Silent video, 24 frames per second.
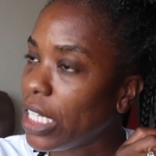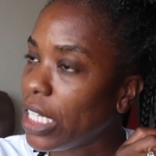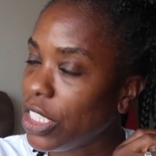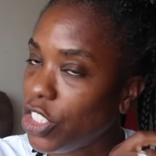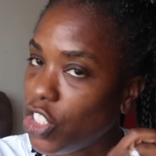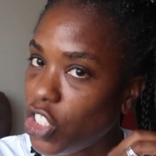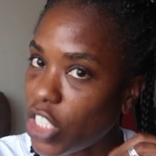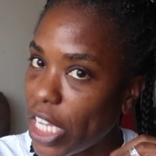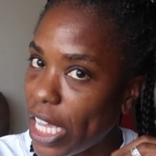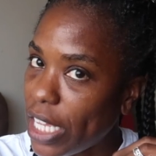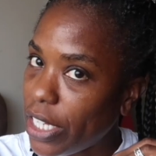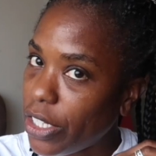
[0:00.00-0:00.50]

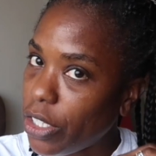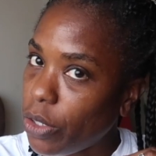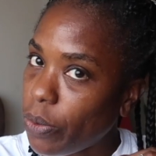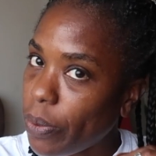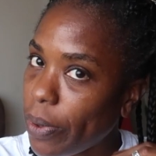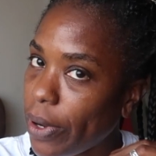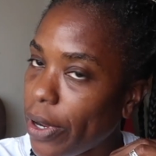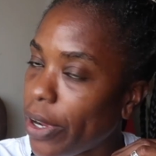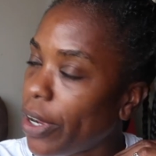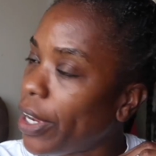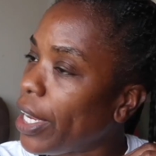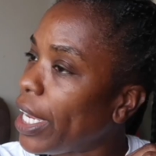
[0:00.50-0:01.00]

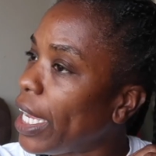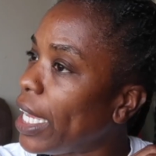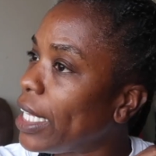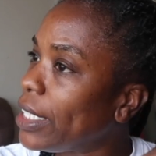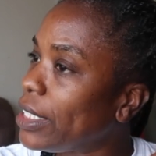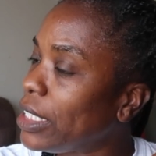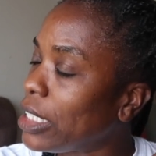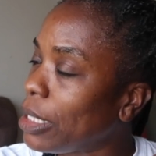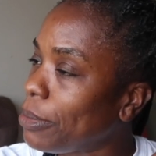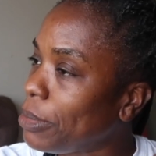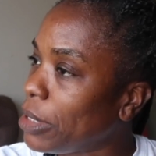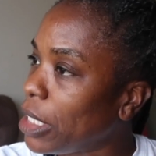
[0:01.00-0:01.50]
January and
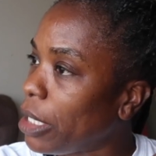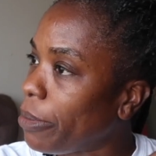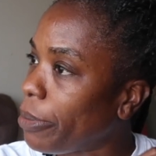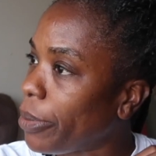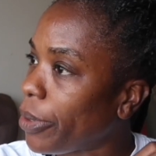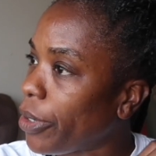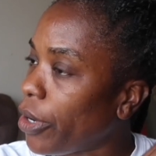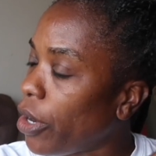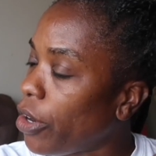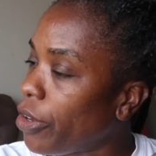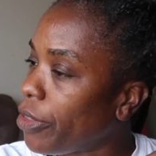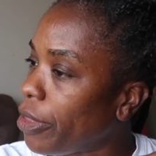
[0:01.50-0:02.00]

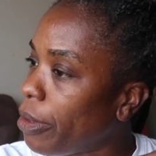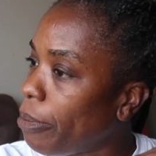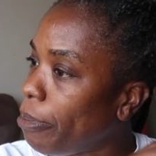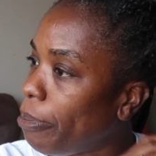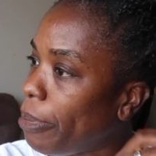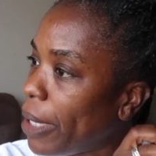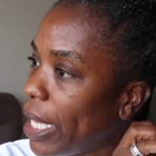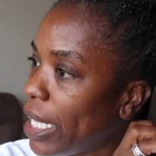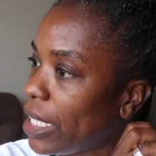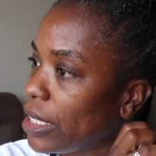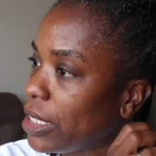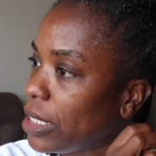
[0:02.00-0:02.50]
September are the
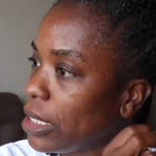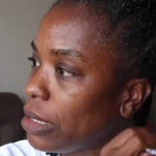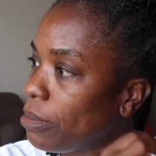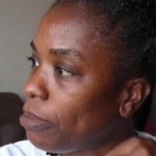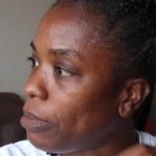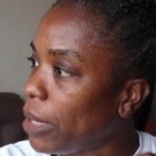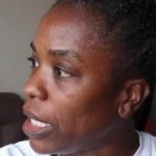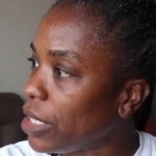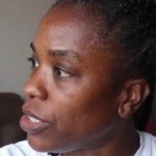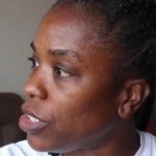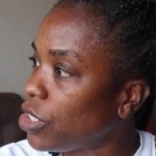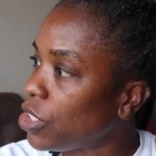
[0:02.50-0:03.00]
best
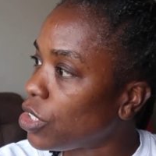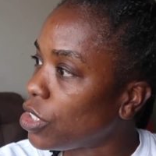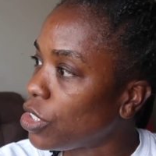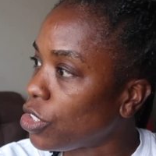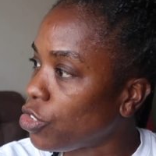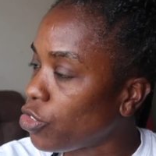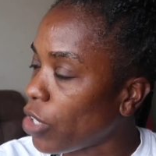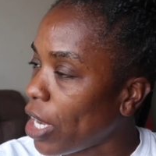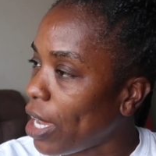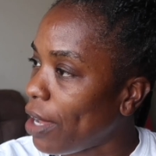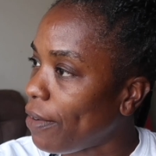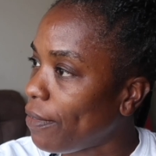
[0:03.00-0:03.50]
months to
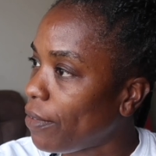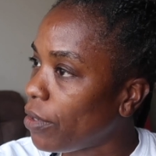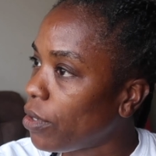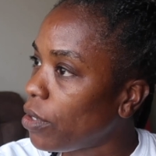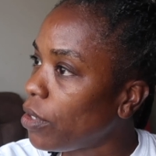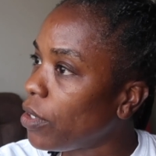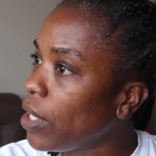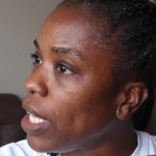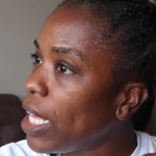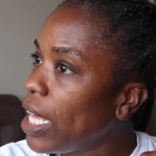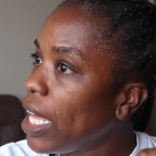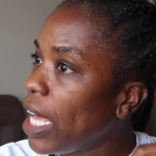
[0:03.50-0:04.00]

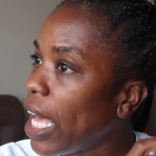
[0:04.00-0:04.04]
travel